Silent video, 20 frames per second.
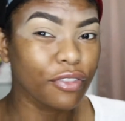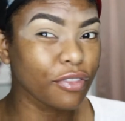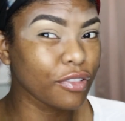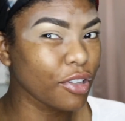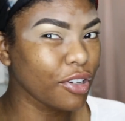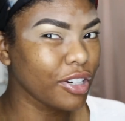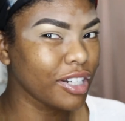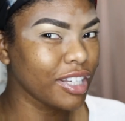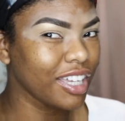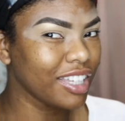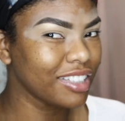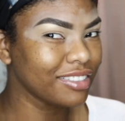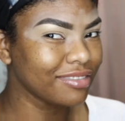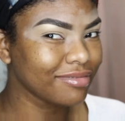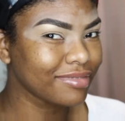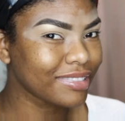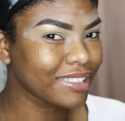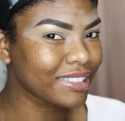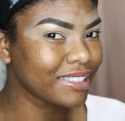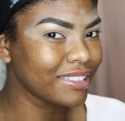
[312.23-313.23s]
in Florida,
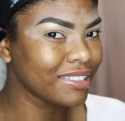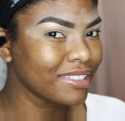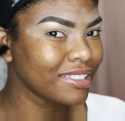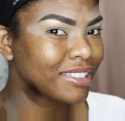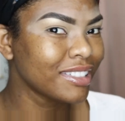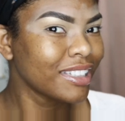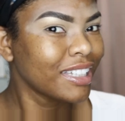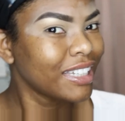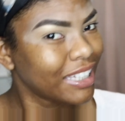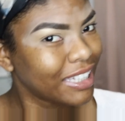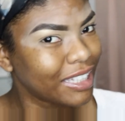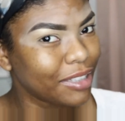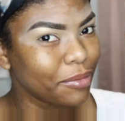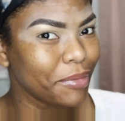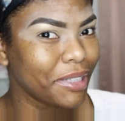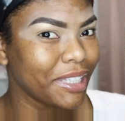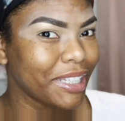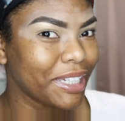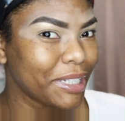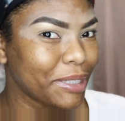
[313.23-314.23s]
hit
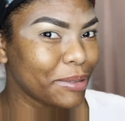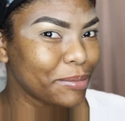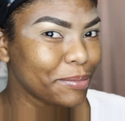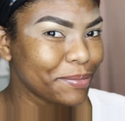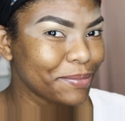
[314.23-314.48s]
me up.